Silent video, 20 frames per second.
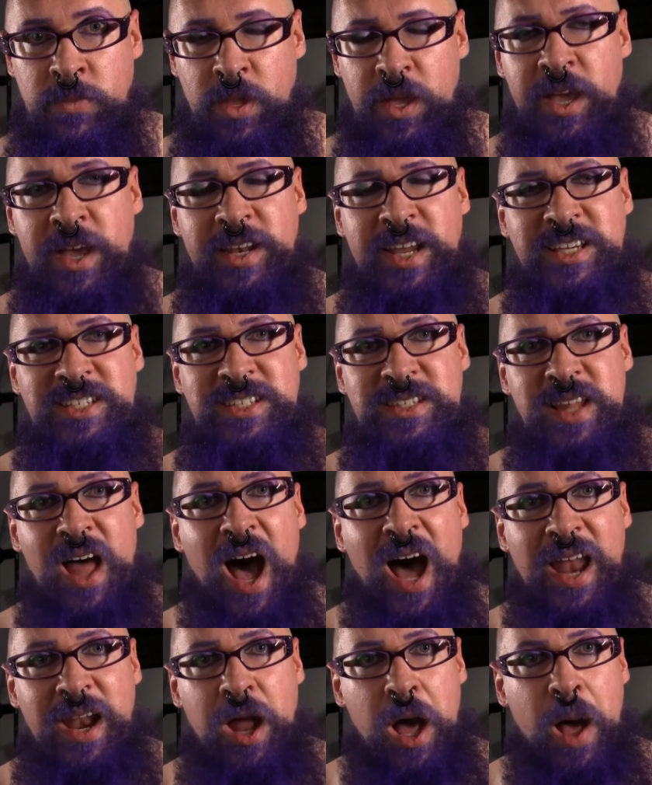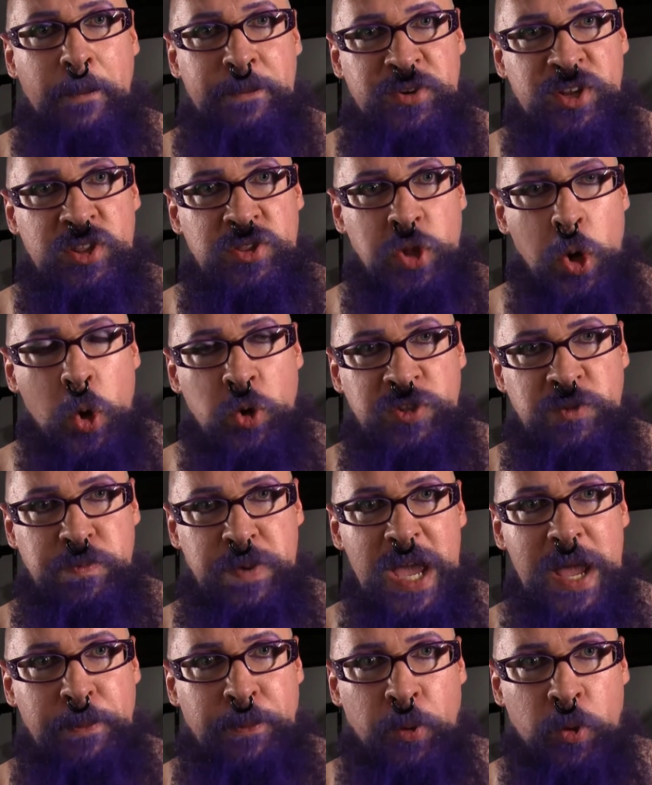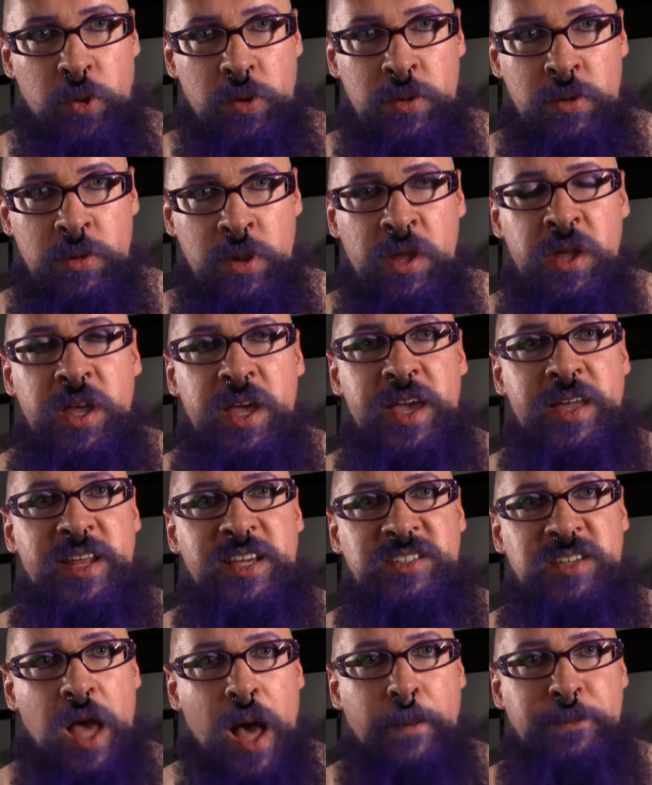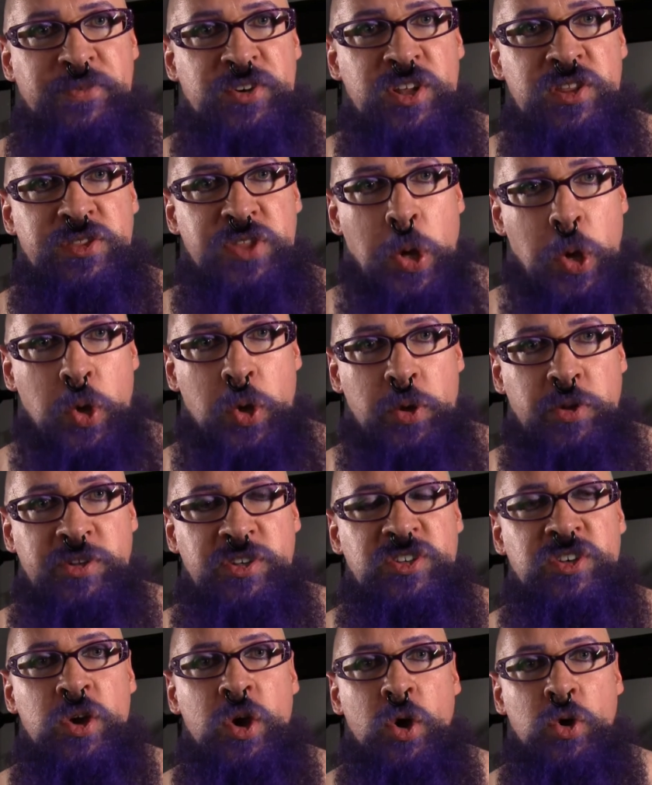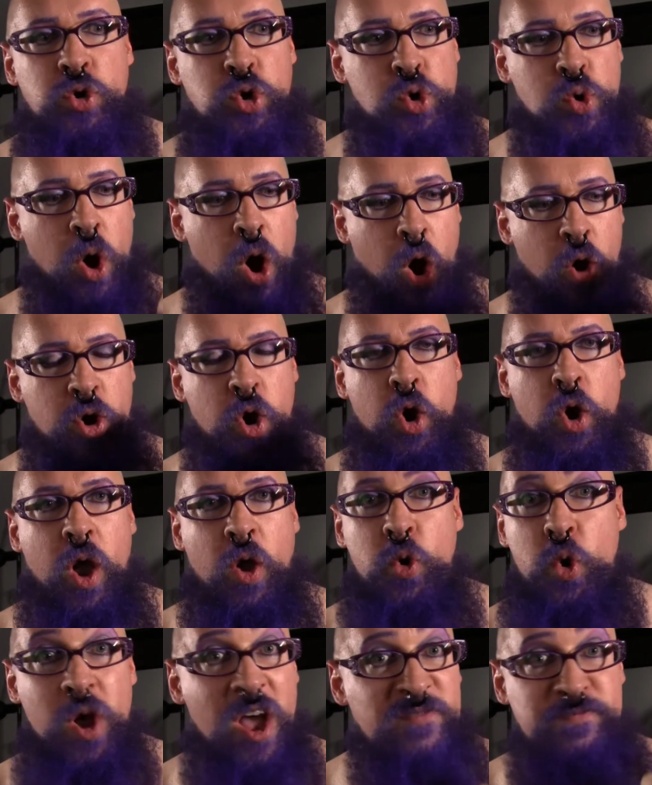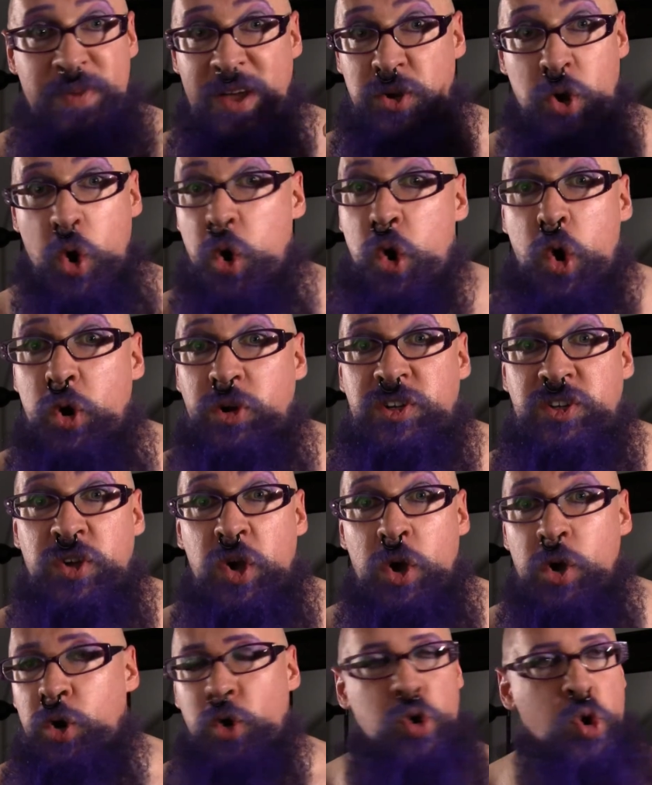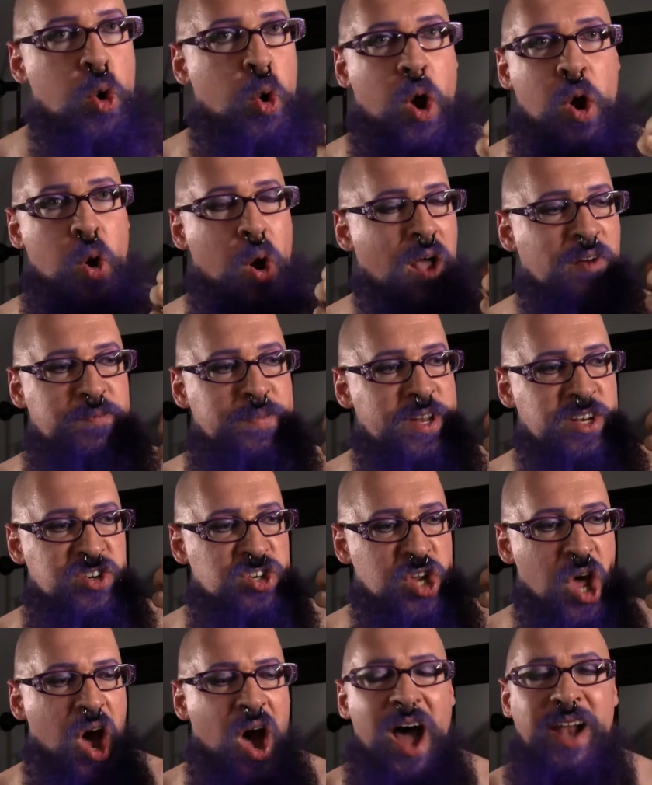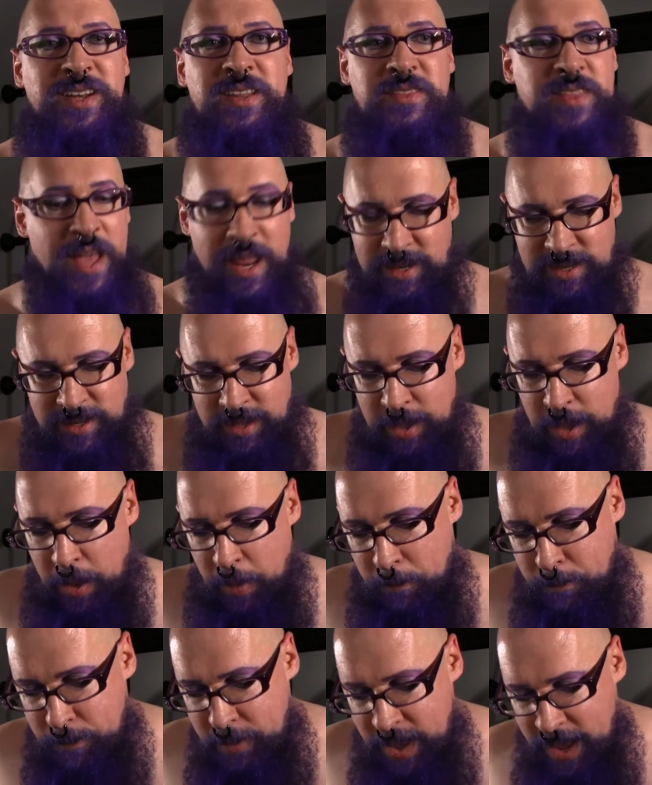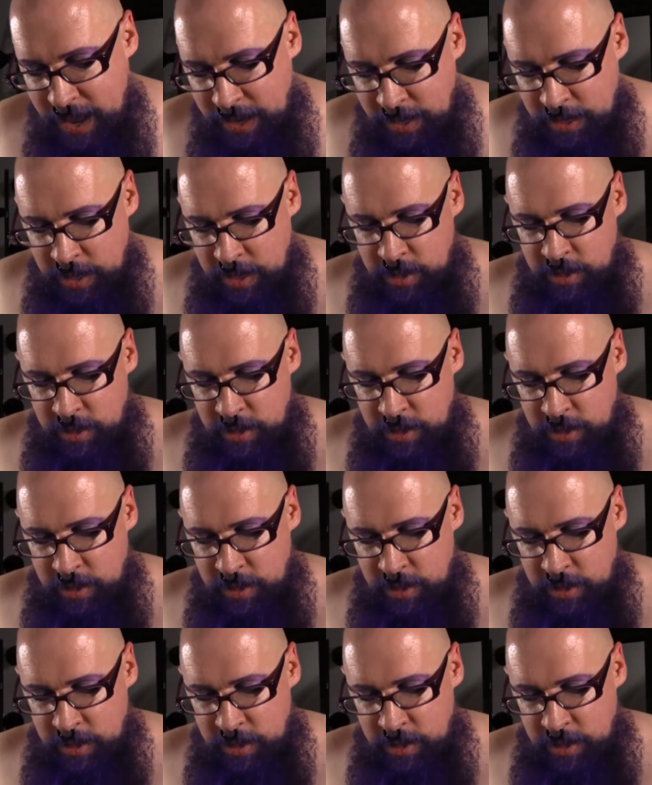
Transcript: It is not up to those people. It is up to those who are who have been hurt or who have been taught that men